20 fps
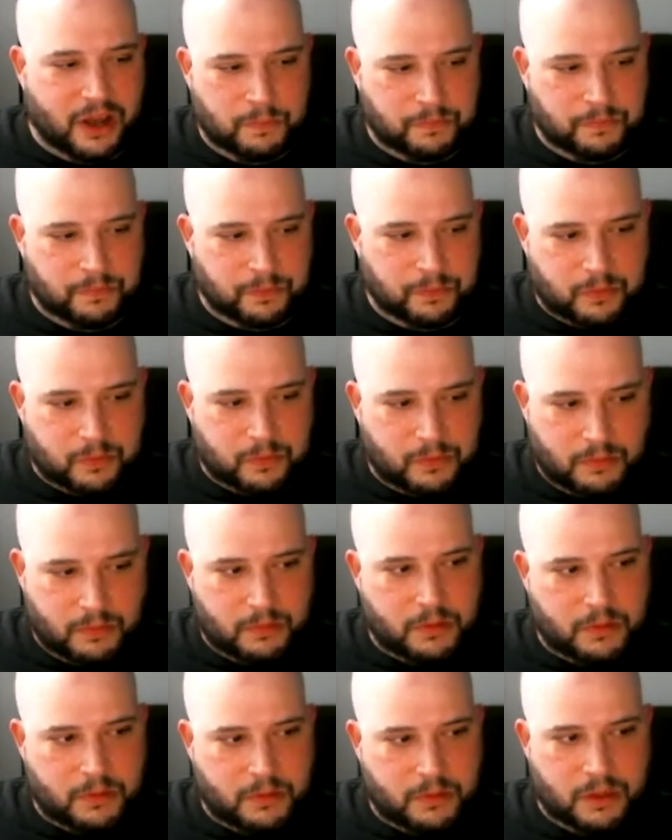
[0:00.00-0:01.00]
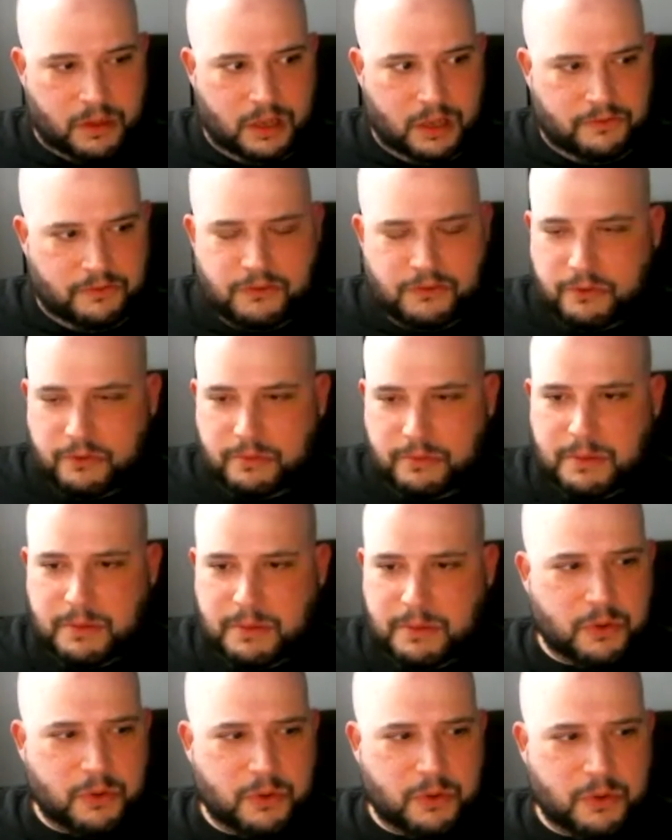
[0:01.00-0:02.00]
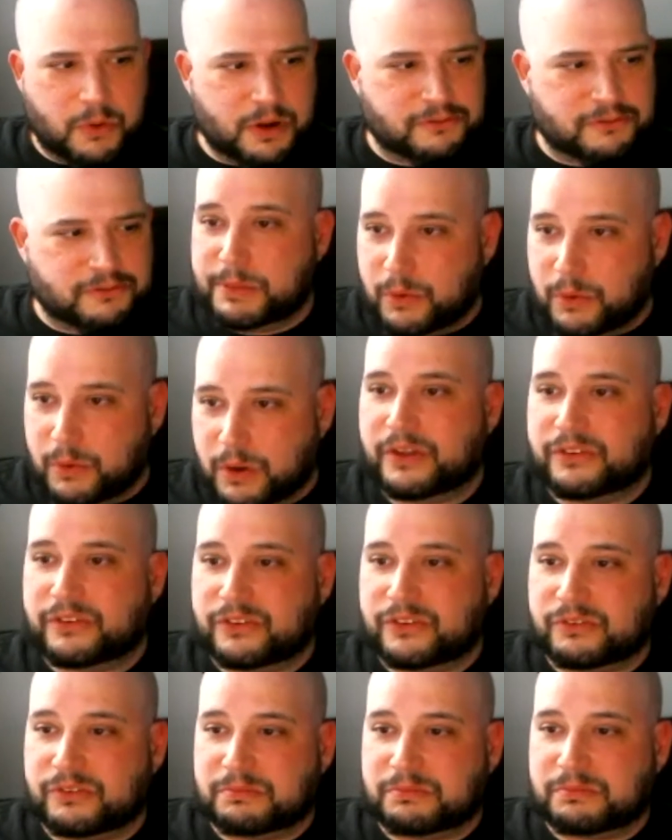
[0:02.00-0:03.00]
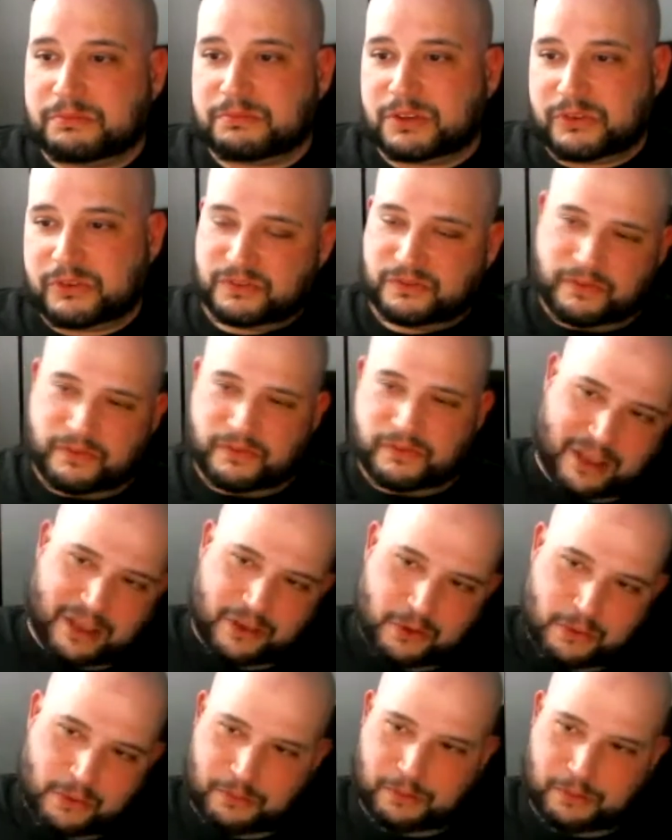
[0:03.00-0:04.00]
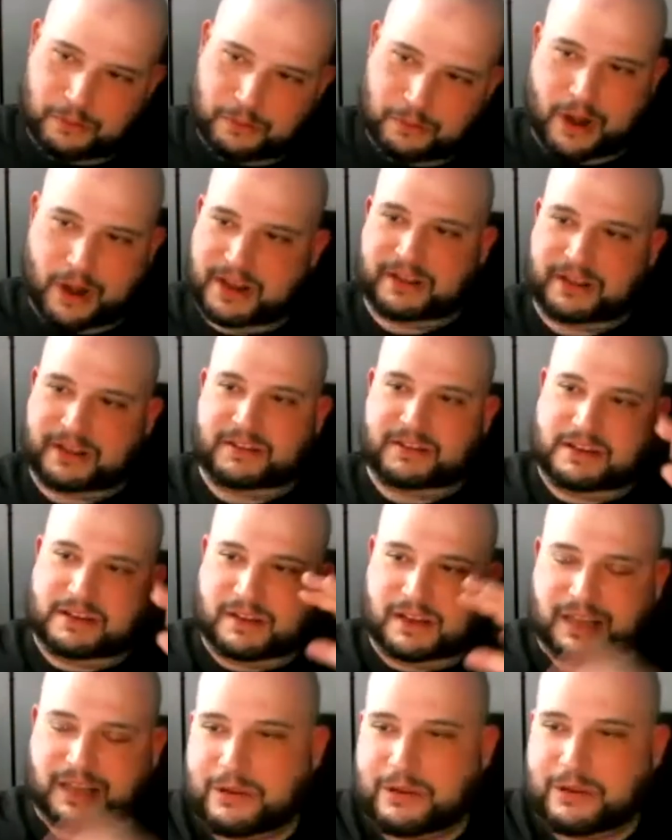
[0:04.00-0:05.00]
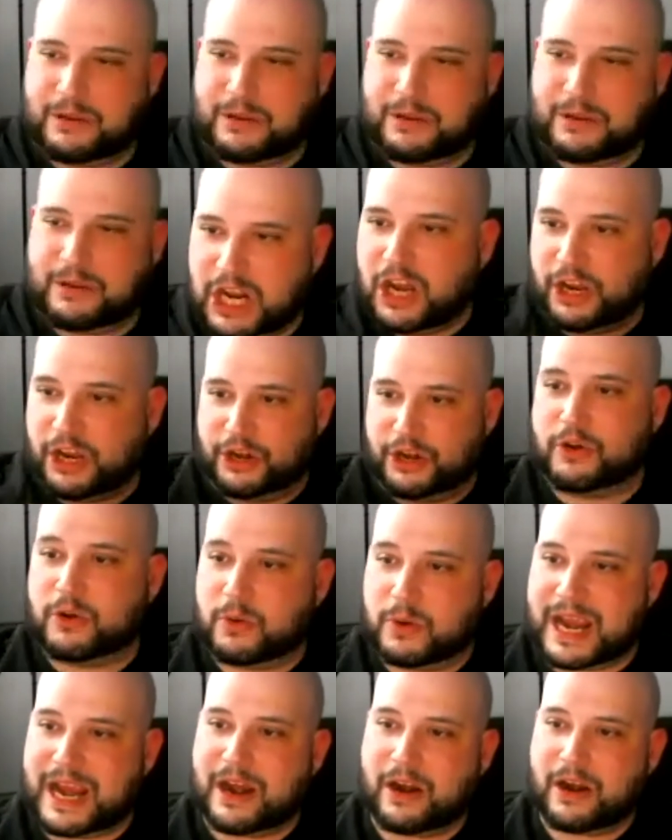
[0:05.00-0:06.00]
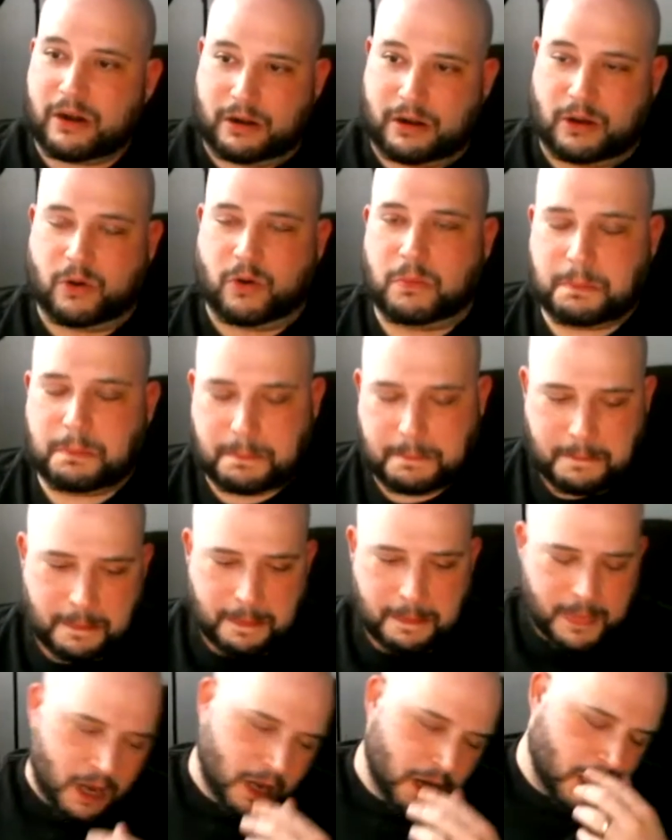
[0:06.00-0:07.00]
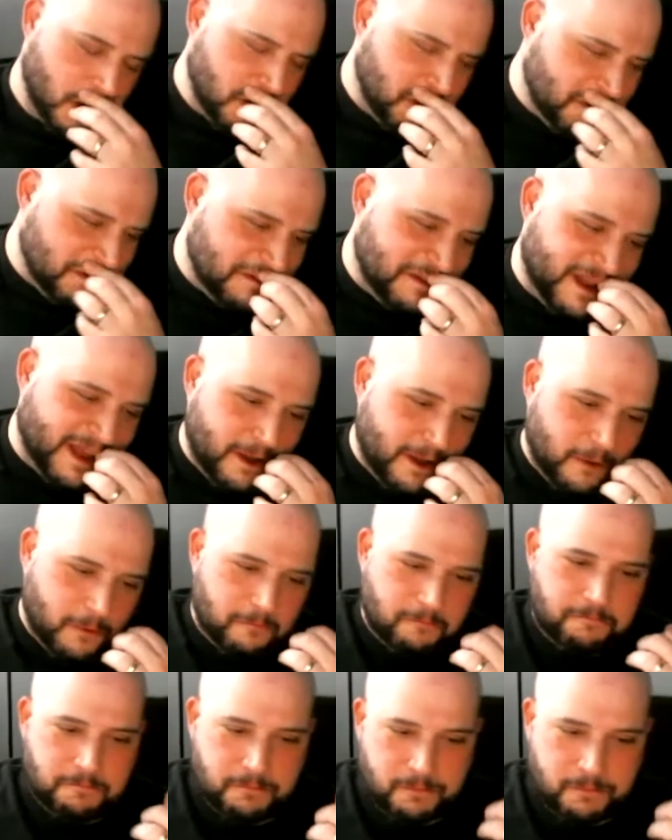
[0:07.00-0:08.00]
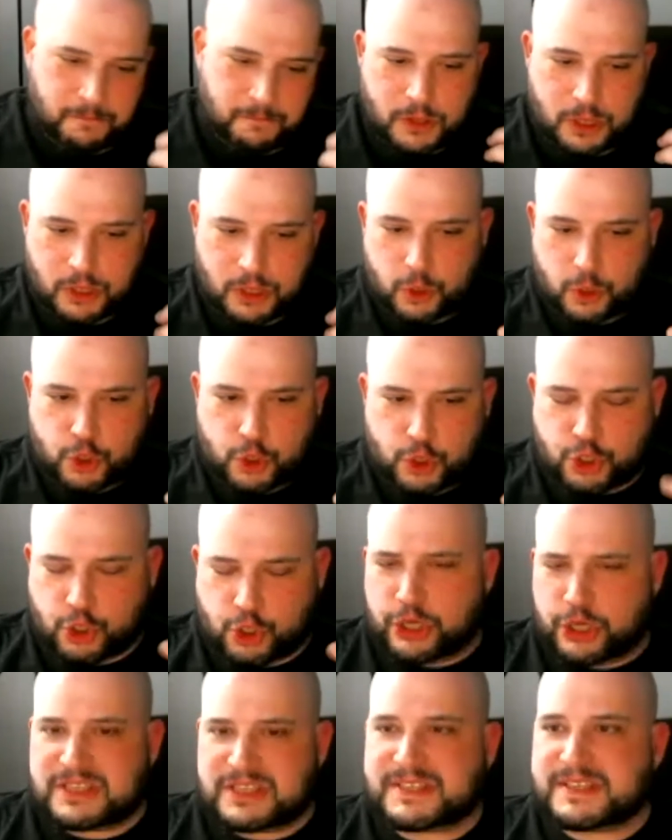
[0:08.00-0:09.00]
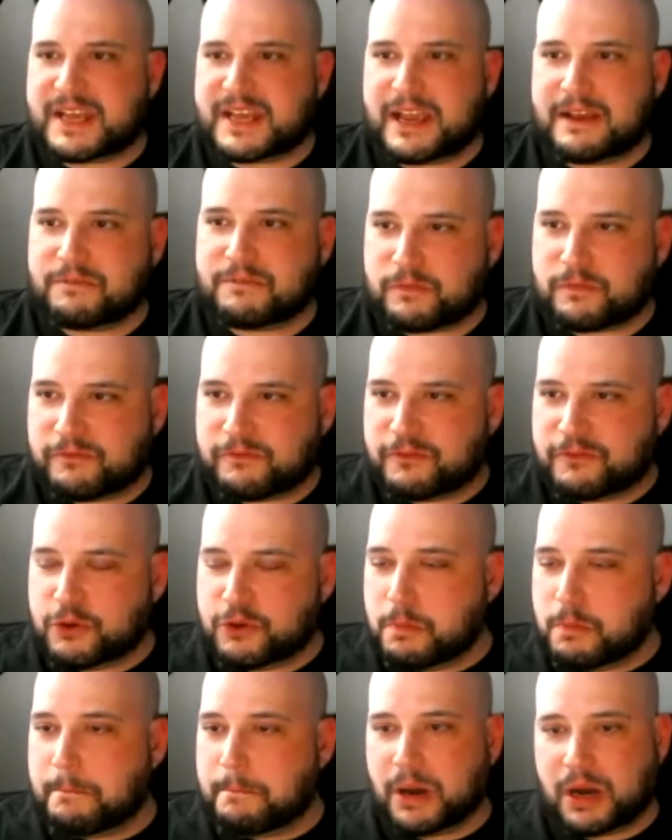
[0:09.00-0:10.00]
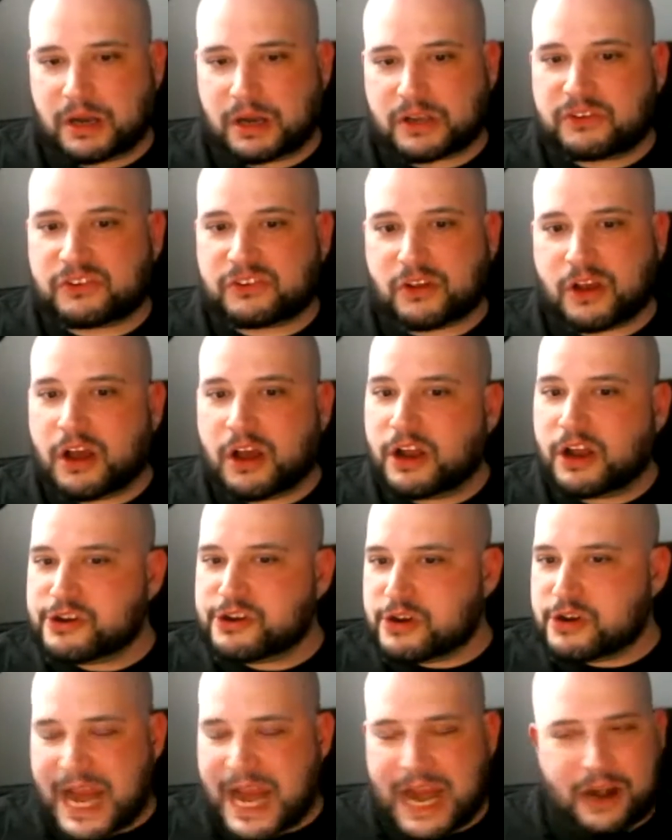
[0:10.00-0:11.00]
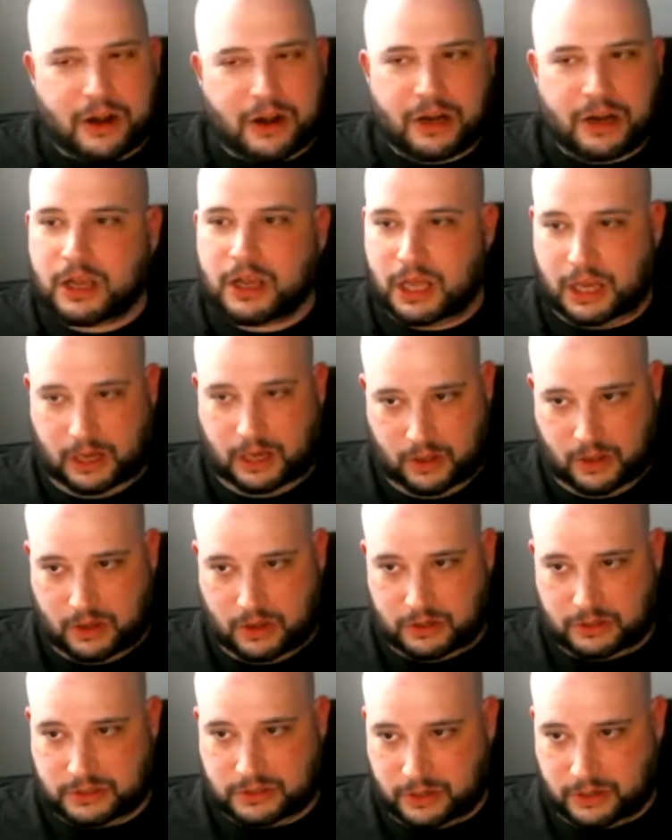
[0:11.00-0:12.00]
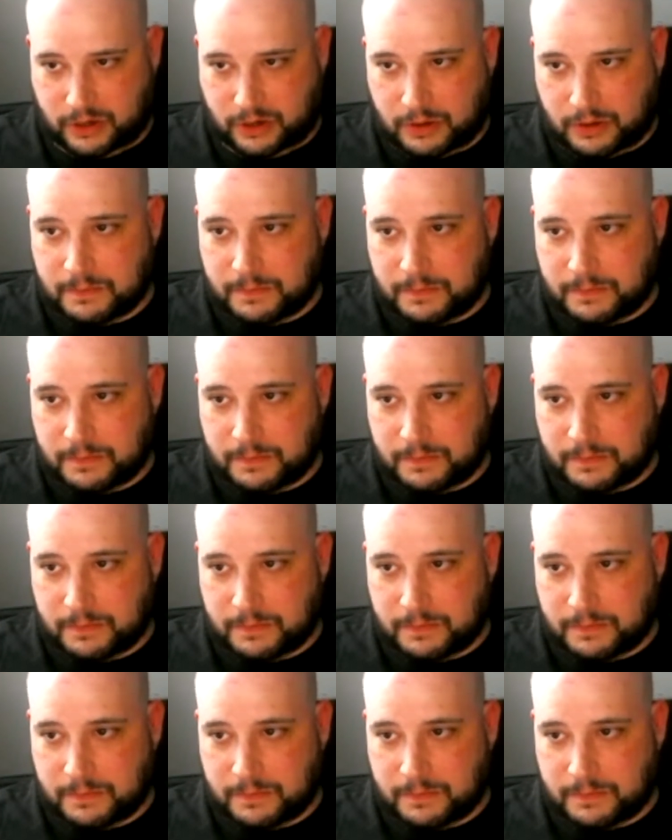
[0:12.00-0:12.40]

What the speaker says: if you remember what a Floby was, it was this vacuum product that allowed you to cut your own hair at home. Now, sure, you saved a few bucks on your haircut long term,